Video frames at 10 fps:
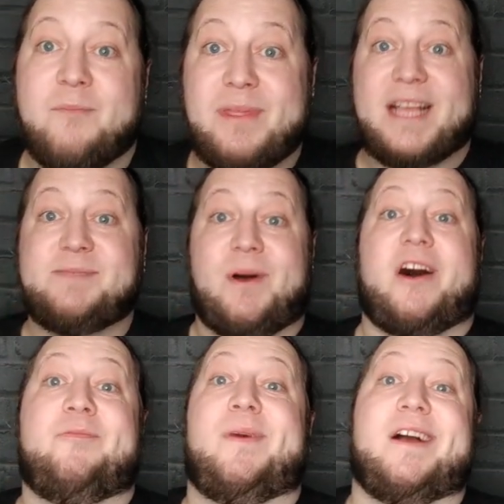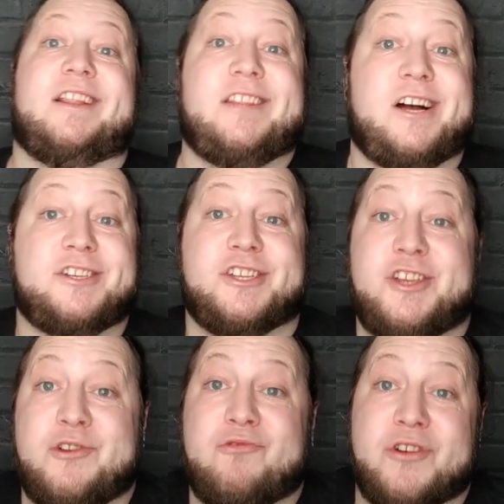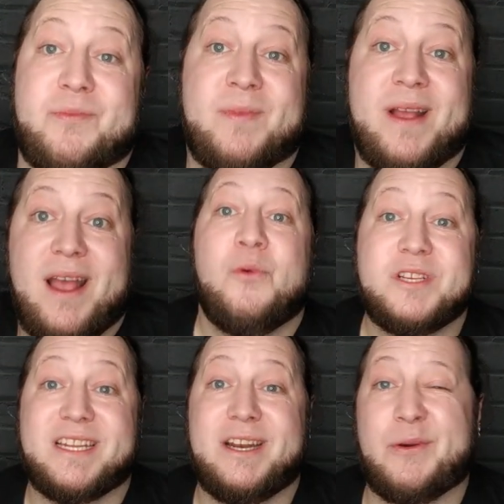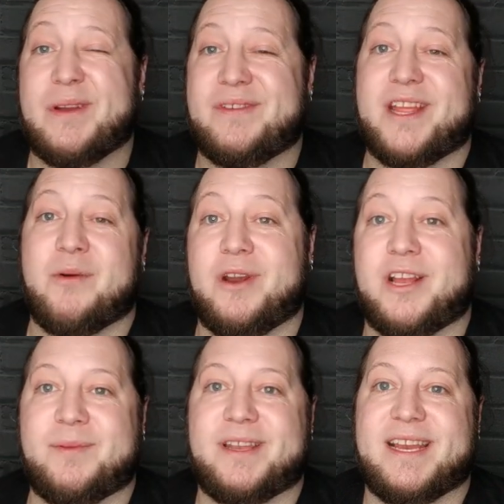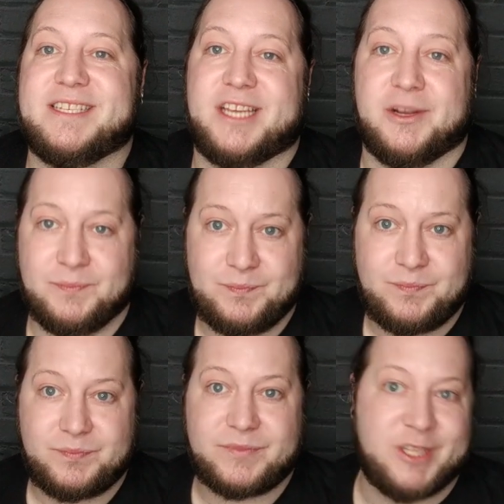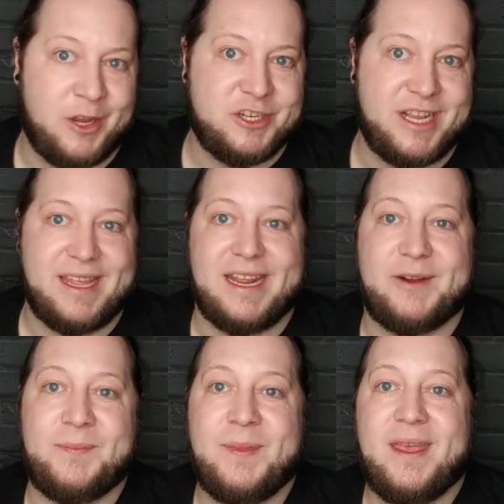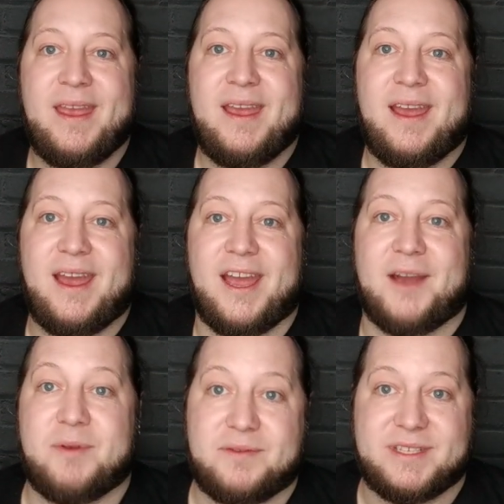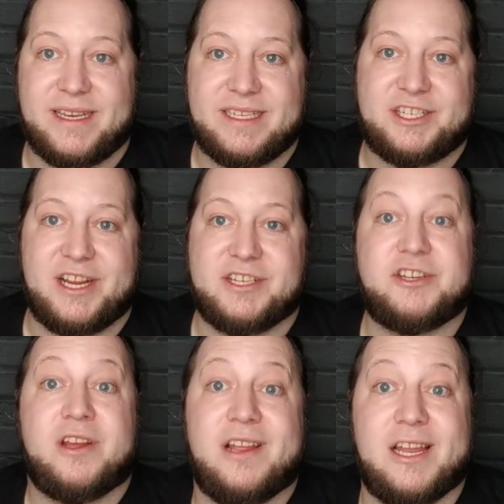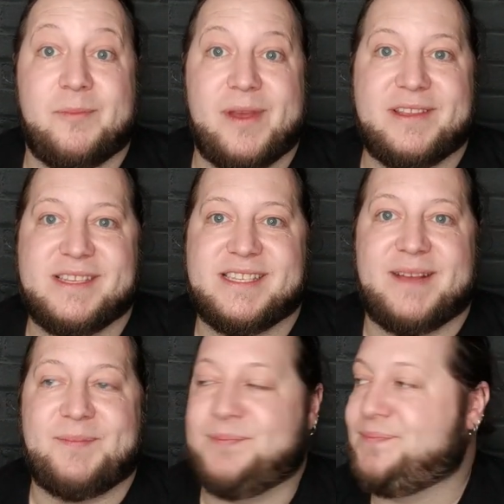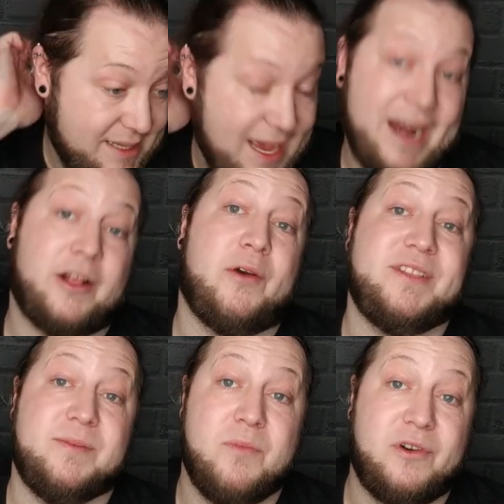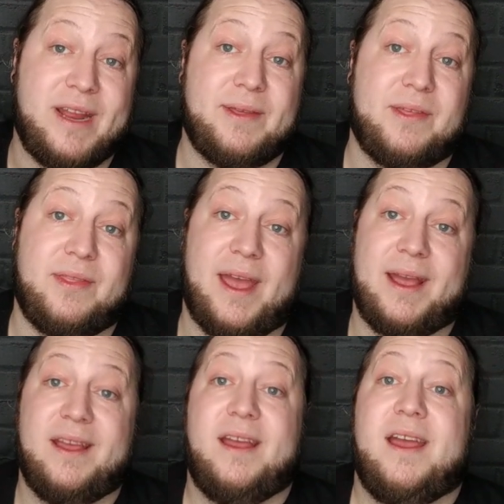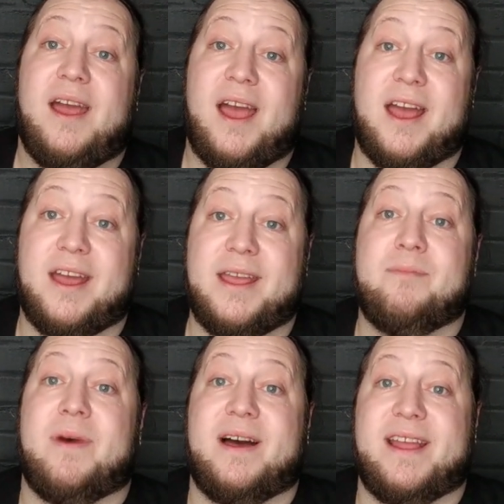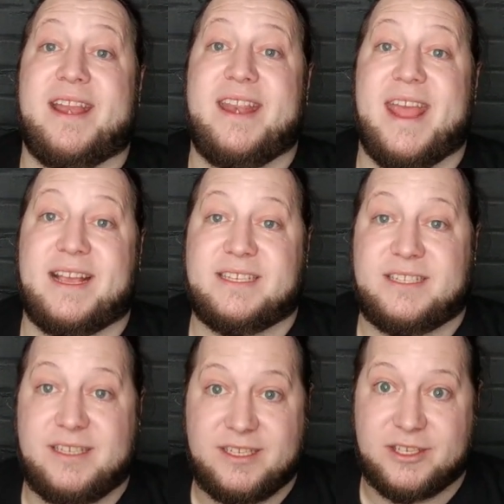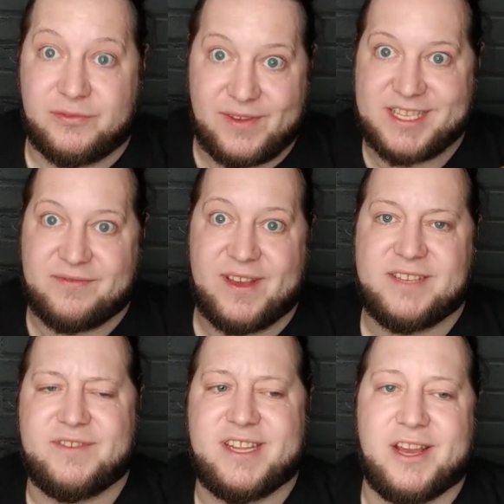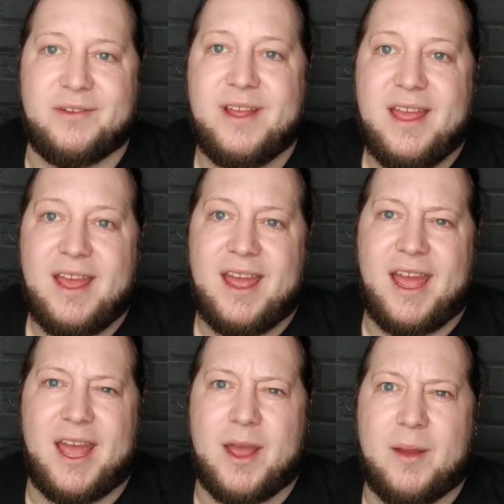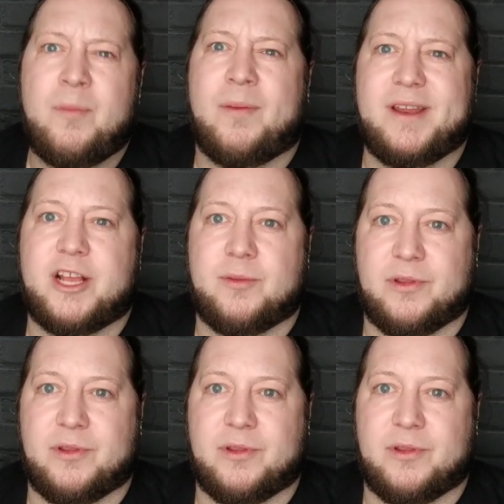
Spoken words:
But that is part of my larger new room, which I did a quick video on a couple of days ago, so go and check that out. But obviously it's changed a little bit since then, and I'll go into more depth on that in my next sort of face-to-face video, probably in